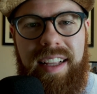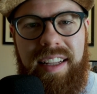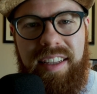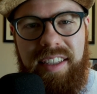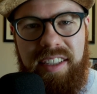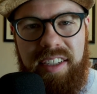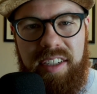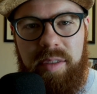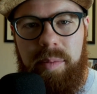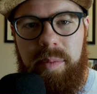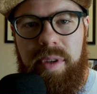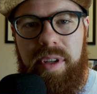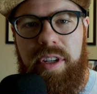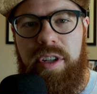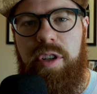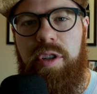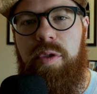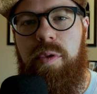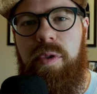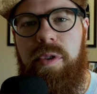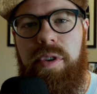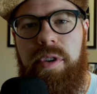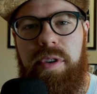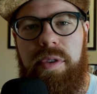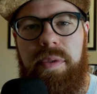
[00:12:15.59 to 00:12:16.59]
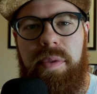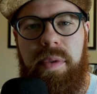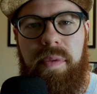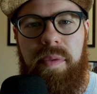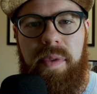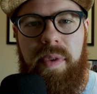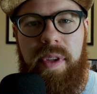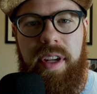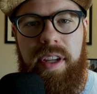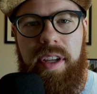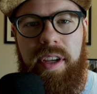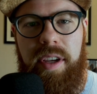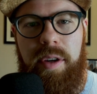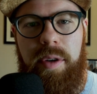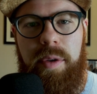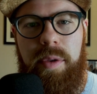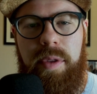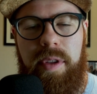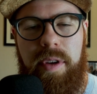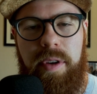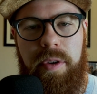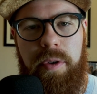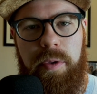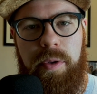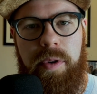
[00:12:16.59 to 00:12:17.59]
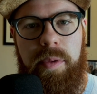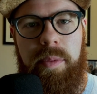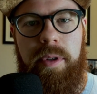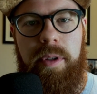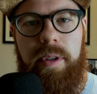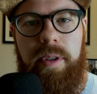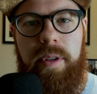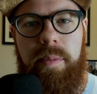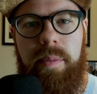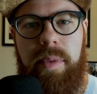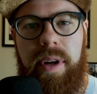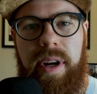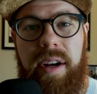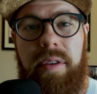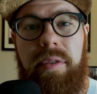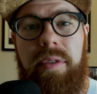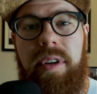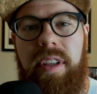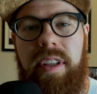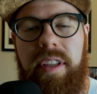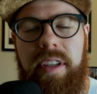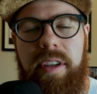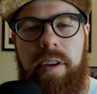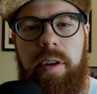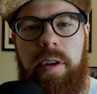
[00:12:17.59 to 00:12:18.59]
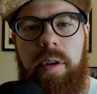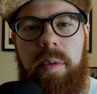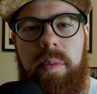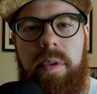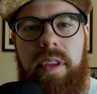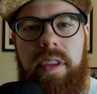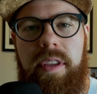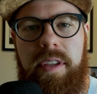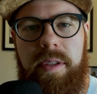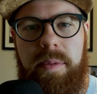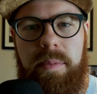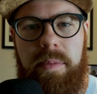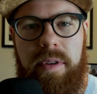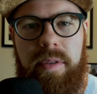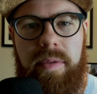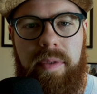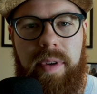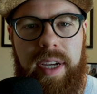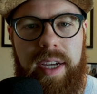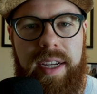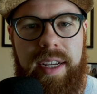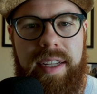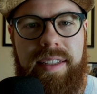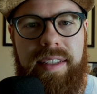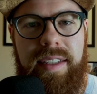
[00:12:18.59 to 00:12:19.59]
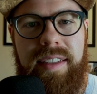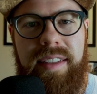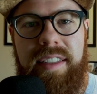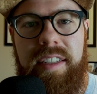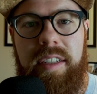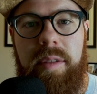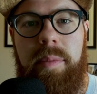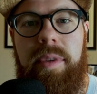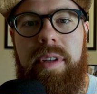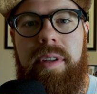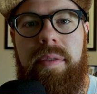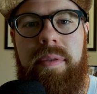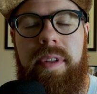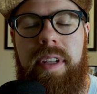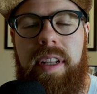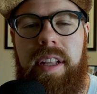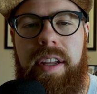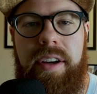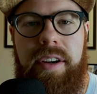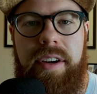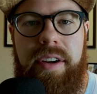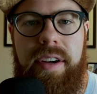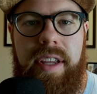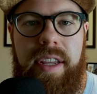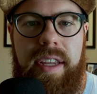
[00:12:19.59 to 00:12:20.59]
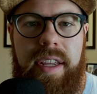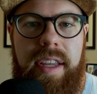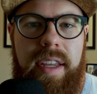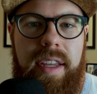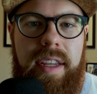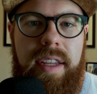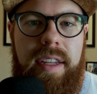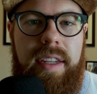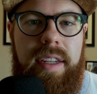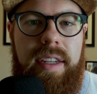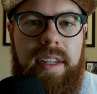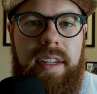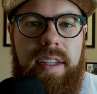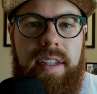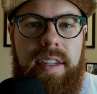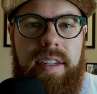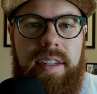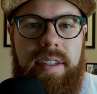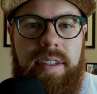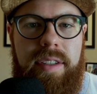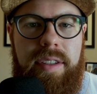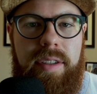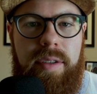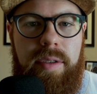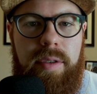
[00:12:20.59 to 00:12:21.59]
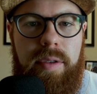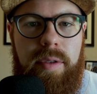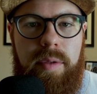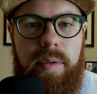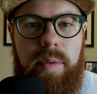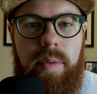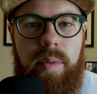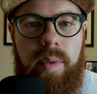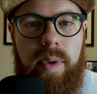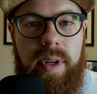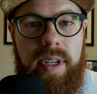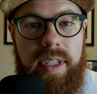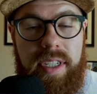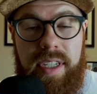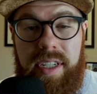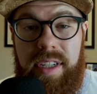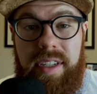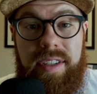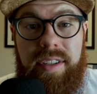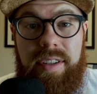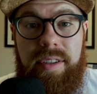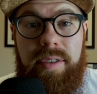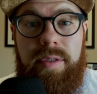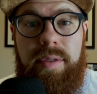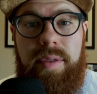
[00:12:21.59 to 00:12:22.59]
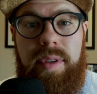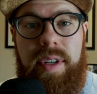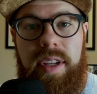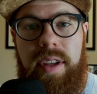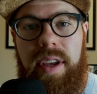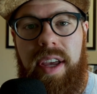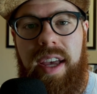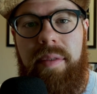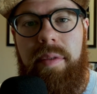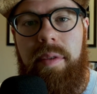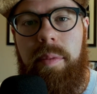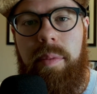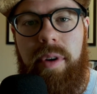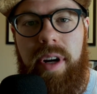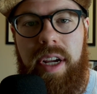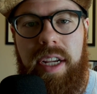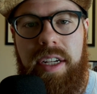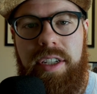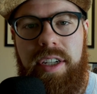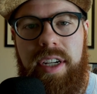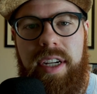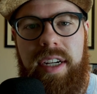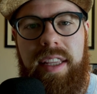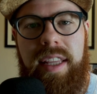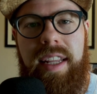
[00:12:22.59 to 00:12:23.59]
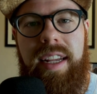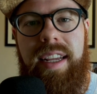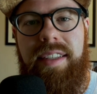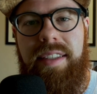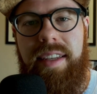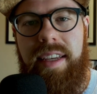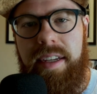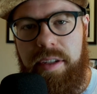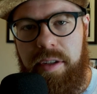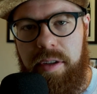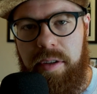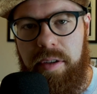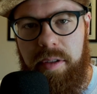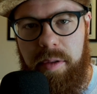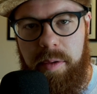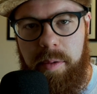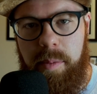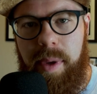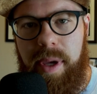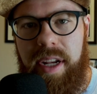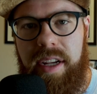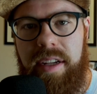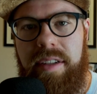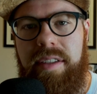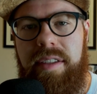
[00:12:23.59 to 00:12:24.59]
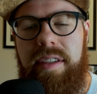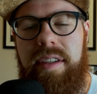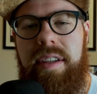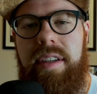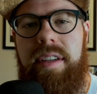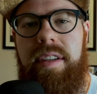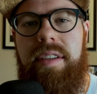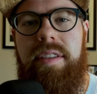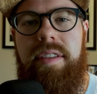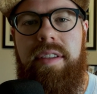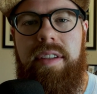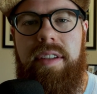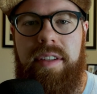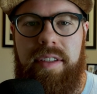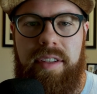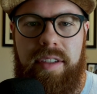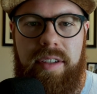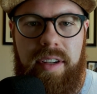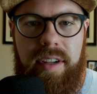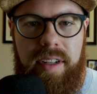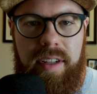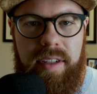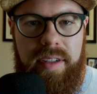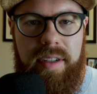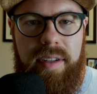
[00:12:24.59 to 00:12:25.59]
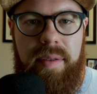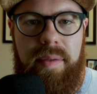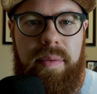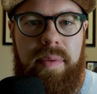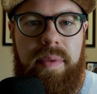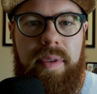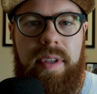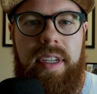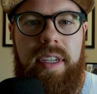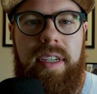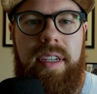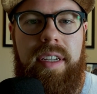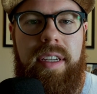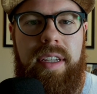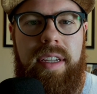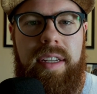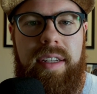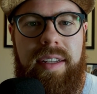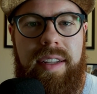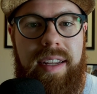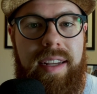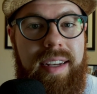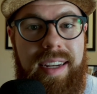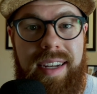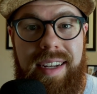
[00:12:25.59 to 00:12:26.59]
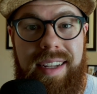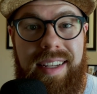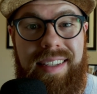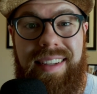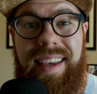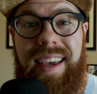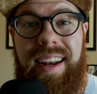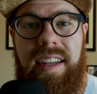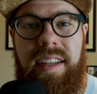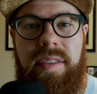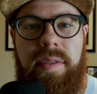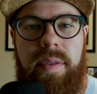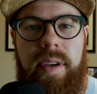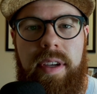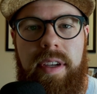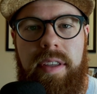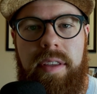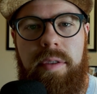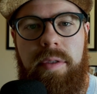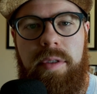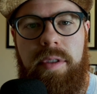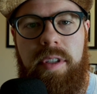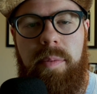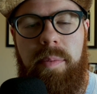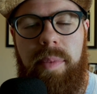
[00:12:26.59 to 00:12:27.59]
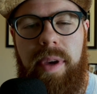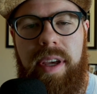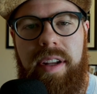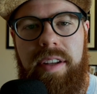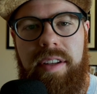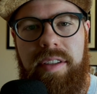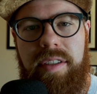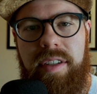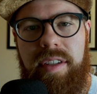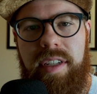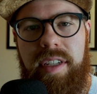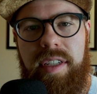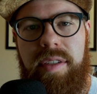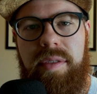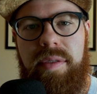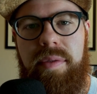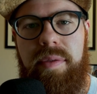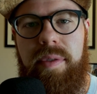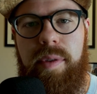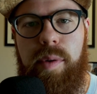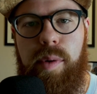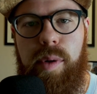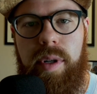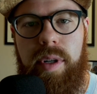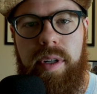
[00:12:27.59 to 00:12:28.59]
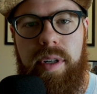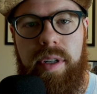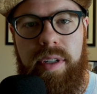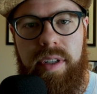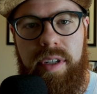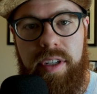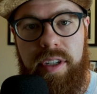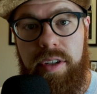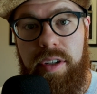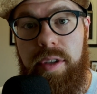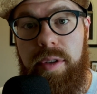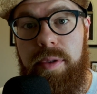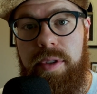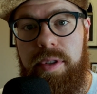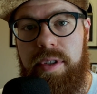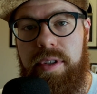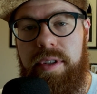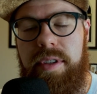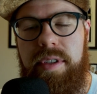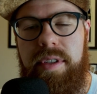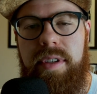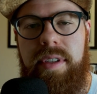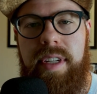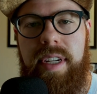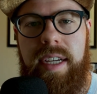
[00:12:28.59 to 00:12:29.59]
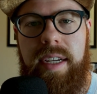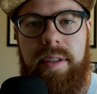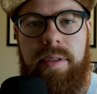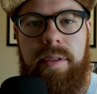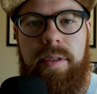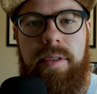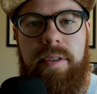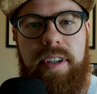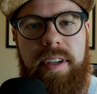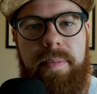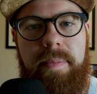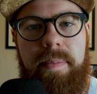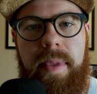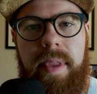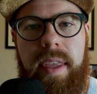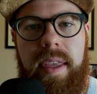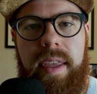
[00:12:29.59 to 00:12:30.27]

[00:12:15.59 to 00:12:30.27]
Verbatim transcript: A little bit shorter of a video than normal, but I really hope that this provides a little bit of clarity to what do you do when you have a project that has external dependencies, you install a config, and then need to satisfy those dependencies for your users downstream